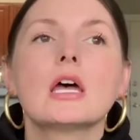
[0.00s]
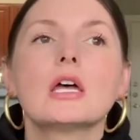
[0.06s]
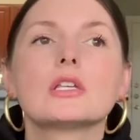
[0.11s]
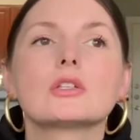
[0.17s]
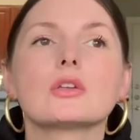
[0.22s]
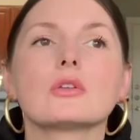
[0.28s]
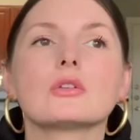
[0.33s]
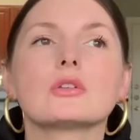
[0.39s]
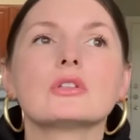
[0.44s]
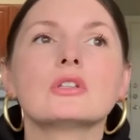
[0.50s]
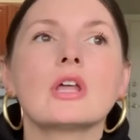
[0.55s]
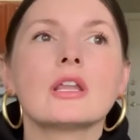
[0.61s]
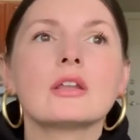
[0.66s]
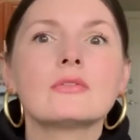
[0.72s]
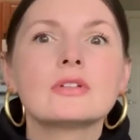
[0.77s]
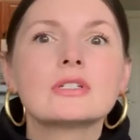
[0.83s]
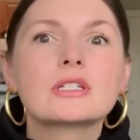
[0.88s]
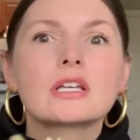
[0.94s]
So
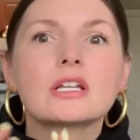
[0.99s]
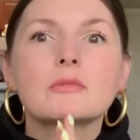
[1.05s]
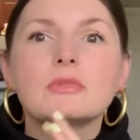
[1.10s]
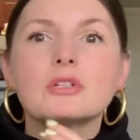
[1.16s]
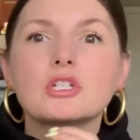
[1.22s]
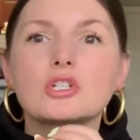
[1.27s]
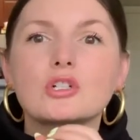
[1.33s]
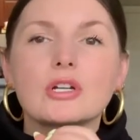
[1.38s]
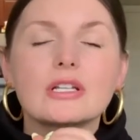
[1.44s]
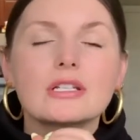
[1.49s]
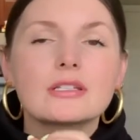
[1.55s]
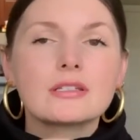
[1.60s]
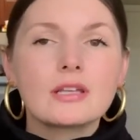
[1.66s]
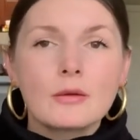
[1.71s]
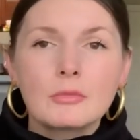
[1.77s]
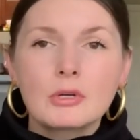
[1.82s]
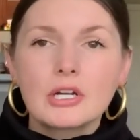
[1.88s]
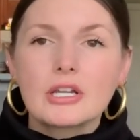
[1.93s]
none of it's gonna be straight
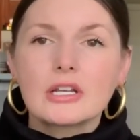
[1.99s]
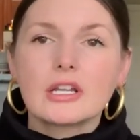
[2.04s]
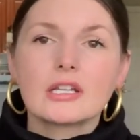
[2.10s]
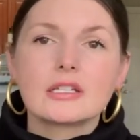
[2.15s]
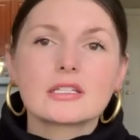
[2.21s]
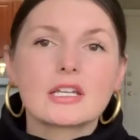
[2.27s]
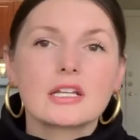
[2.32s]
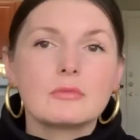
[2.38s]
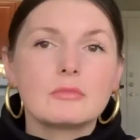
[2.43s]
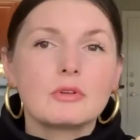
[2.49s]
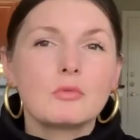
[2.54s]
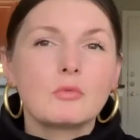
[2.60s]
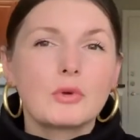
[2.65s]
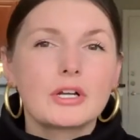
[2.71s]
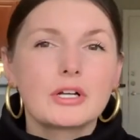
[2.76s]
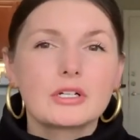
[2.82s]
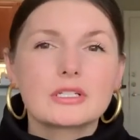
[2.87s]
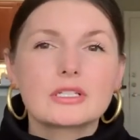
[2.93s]
summer and none's gonna be winter.